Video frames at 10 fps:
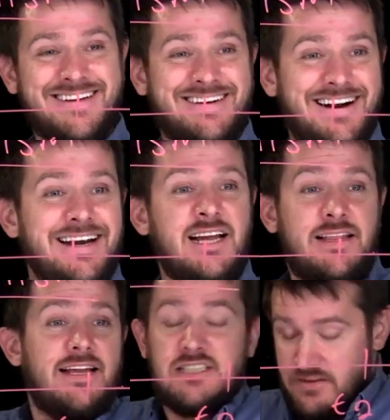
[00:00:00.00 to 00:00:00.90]
Right?
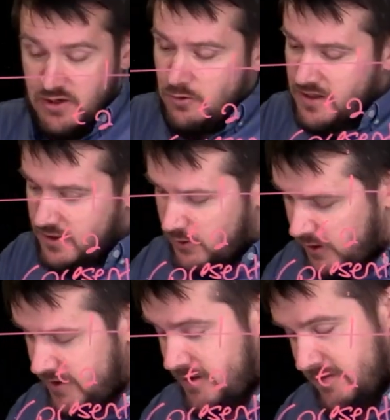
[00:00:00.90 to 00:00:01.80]
That is, if you don't get
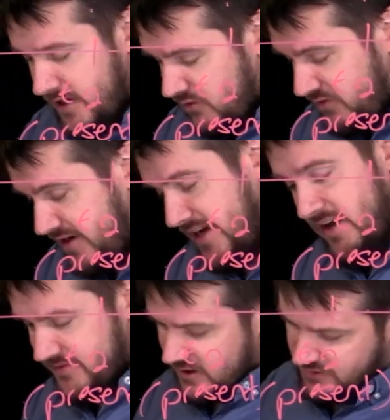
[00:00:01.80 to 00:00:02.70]
caught, they don't find
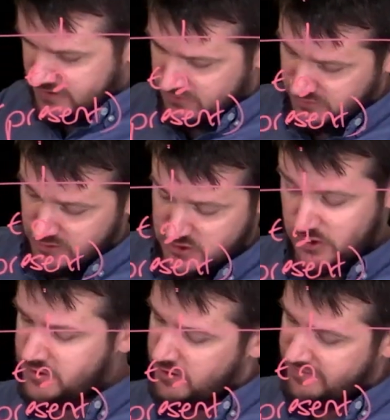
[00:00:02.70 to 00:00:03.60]
out, they don't get their feelings hurt,
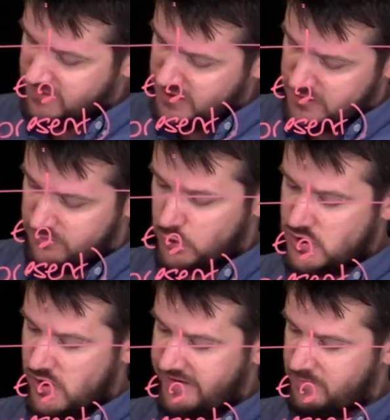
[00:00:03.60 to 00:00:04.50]
you don't have to get a divorce,
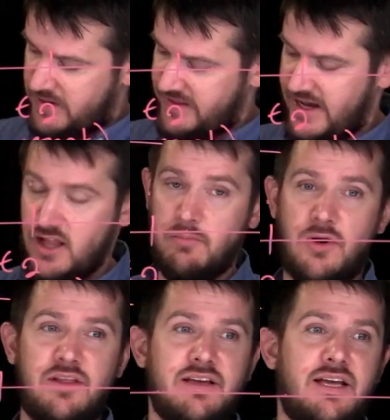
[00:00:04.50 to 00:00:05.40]
you don't have to pay the
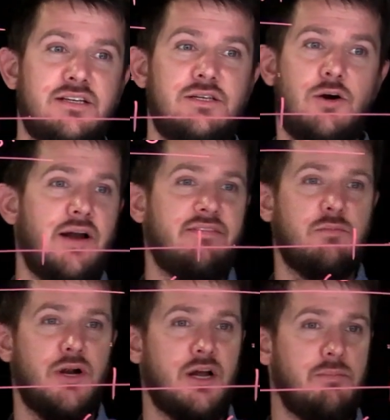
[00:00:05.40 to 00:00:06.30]
alimony, you don't have to
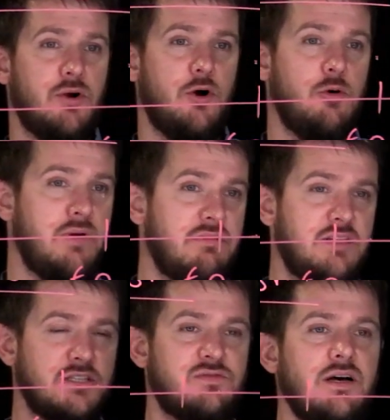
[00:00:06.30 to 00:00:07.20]
break up your home,
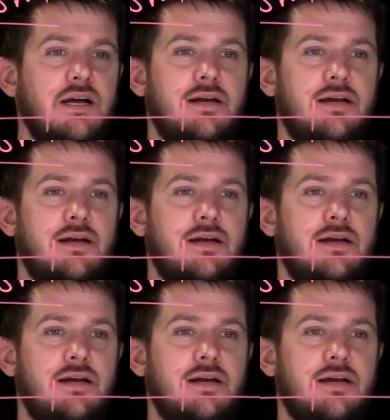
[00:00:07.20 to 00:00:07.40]
everything's fine.